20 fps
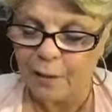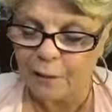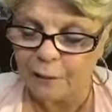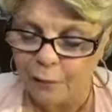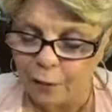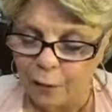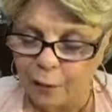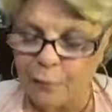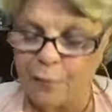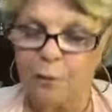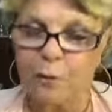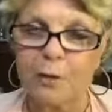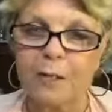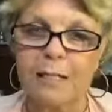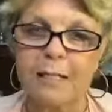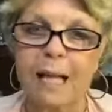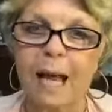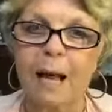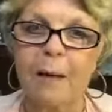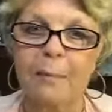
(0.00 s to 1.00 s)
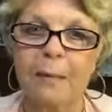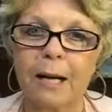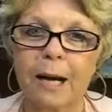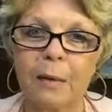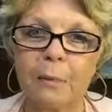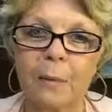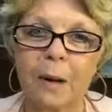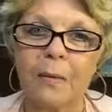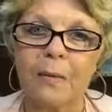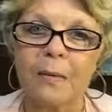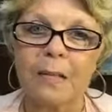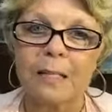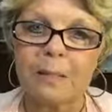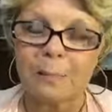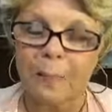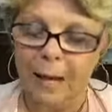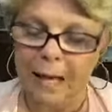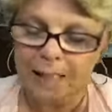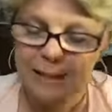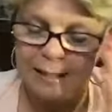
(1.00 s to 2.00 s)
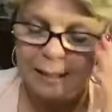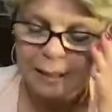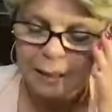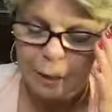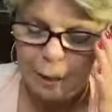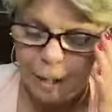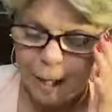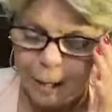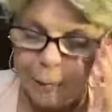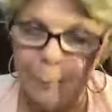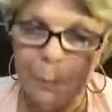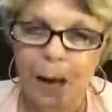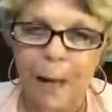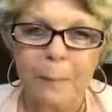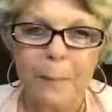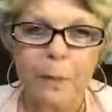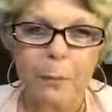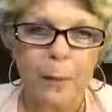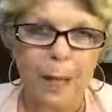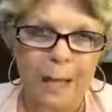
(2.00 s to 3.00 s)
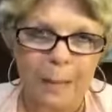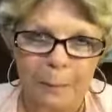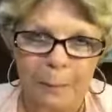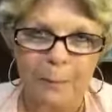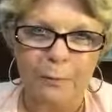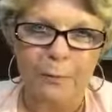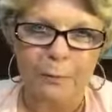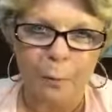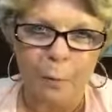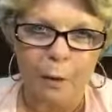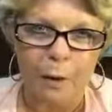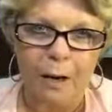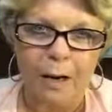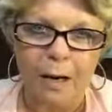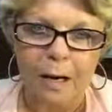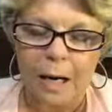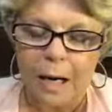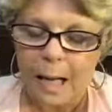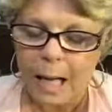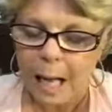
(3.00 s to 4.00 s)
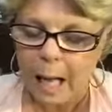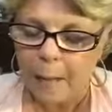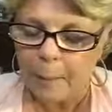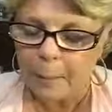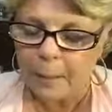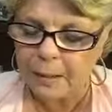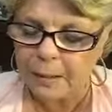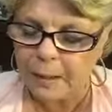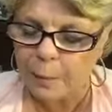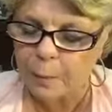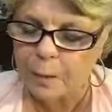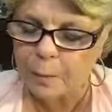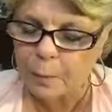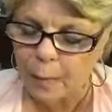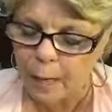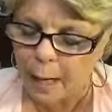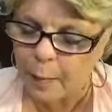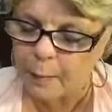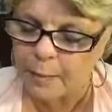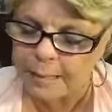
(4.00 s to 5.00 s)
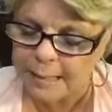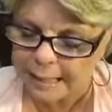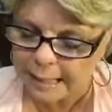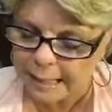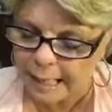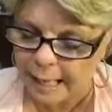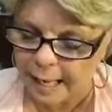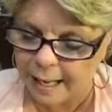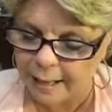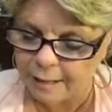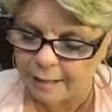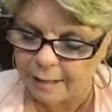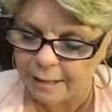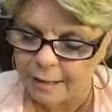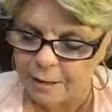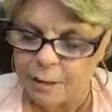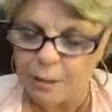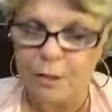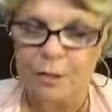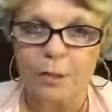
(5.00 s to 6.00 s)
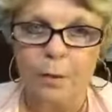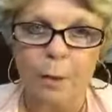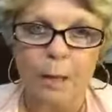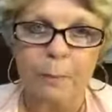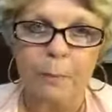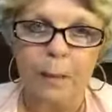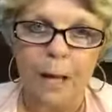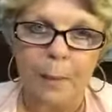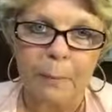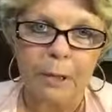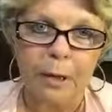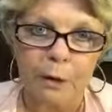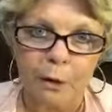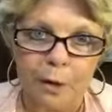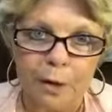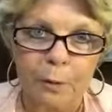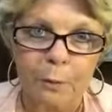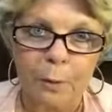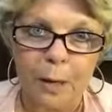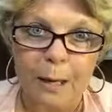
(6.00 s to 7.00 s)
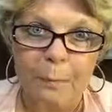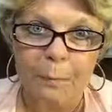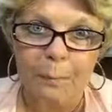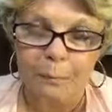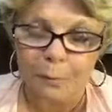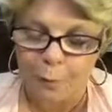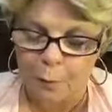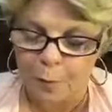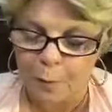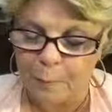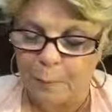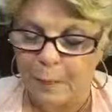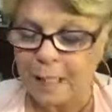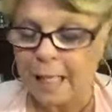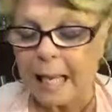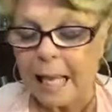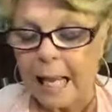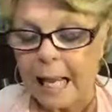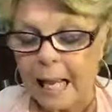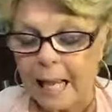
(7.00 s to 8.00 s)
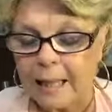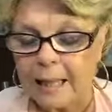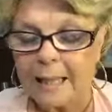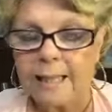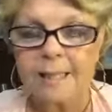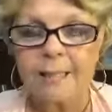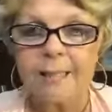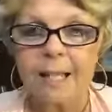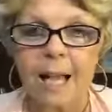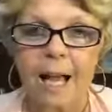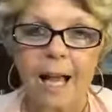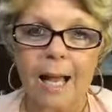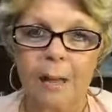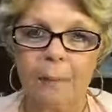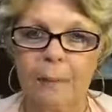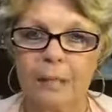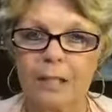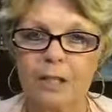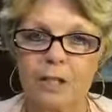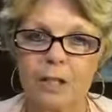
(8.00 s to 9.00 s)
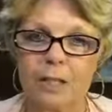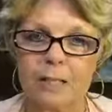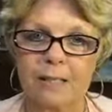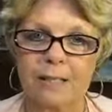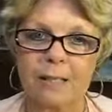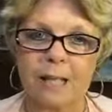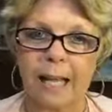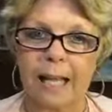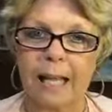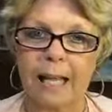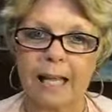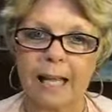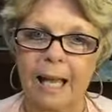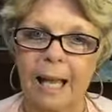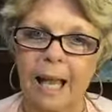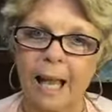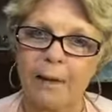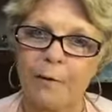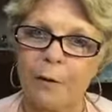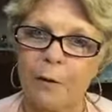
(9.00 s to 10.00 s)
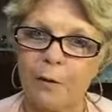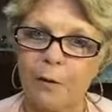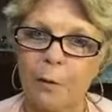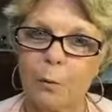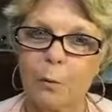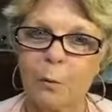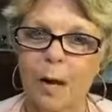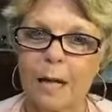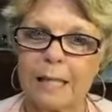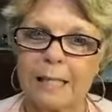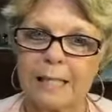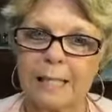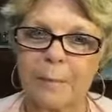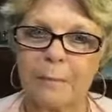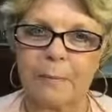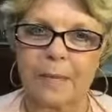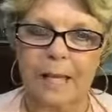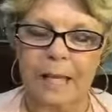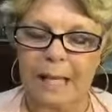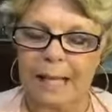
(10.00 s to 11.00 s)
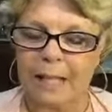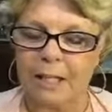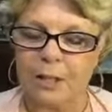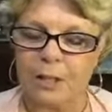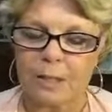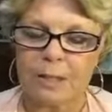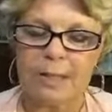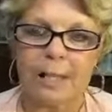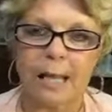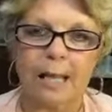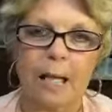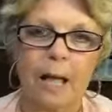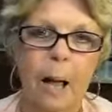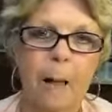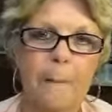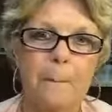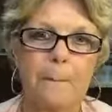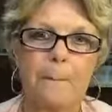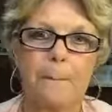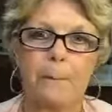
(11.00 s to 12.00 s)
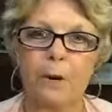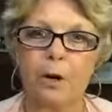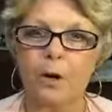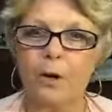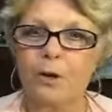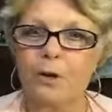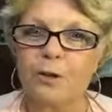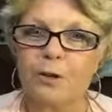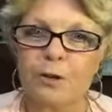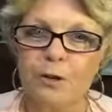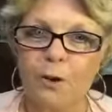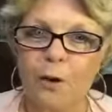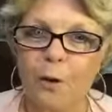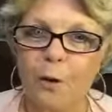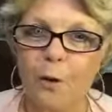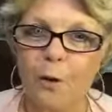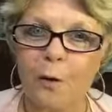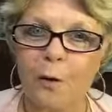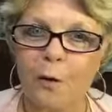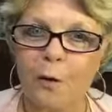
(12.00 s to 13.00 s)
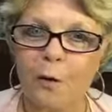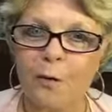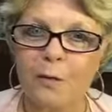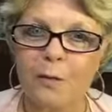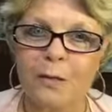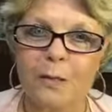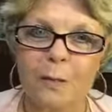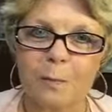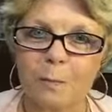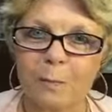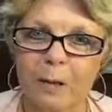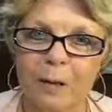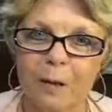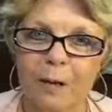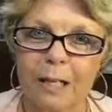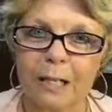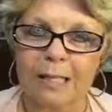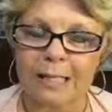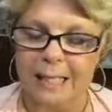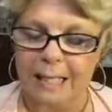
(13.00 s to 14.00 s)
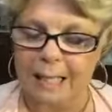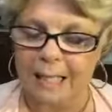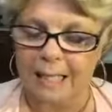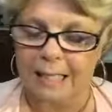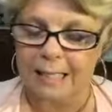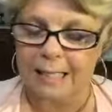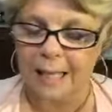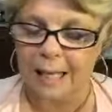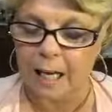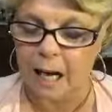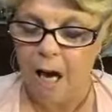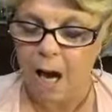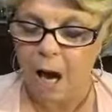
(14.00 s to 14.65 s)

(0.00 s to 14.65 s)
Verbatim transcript: the very first time that I read this passage, and I'd probably read it before, but it was when I was in college, and so I probably heard it read before, but this time it just like, have you ever read something and it just like burns your whole spirit and it's like,